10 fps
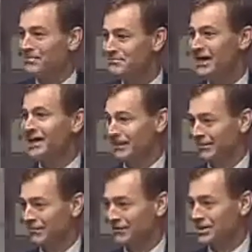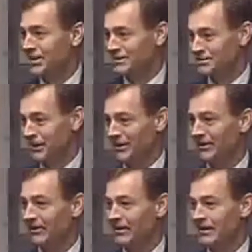admitted for chest
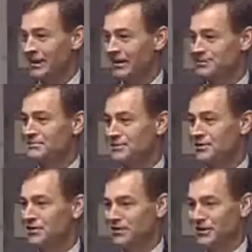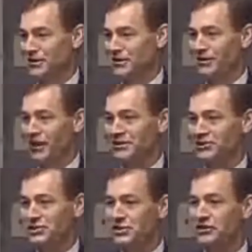pain. Calcium score is 0,
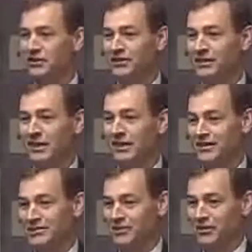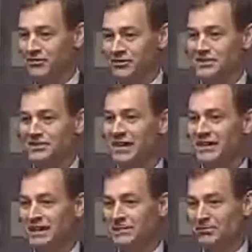excluded that they had a stenosis
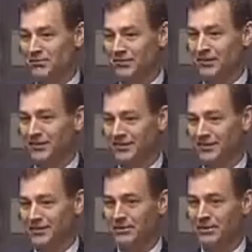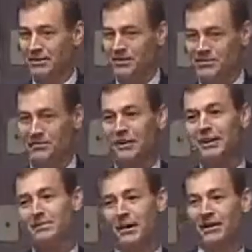98% of the time. So
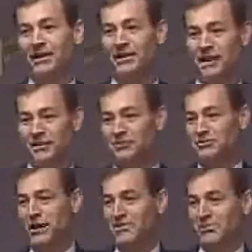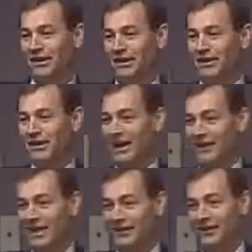think about extrapolating
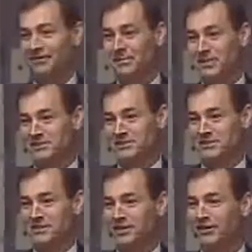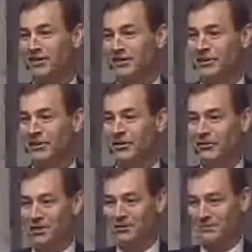that out into patients that are
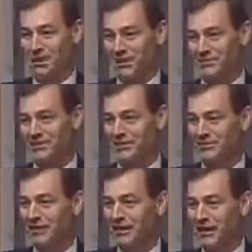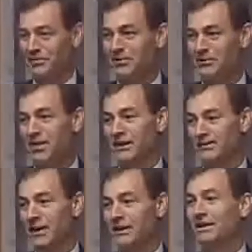low-risk patients. I mean, you're talking
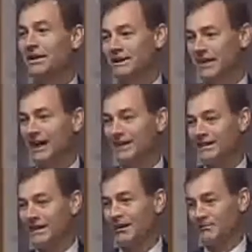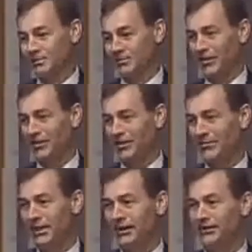about 99% or
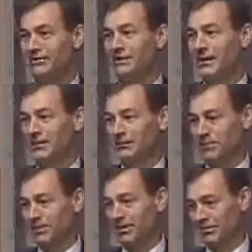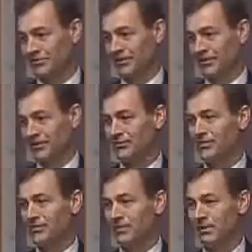better negative predictive value
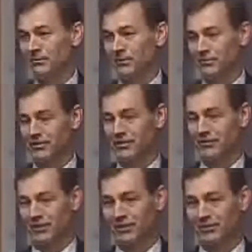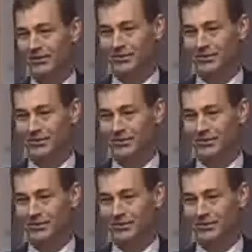of them having a significant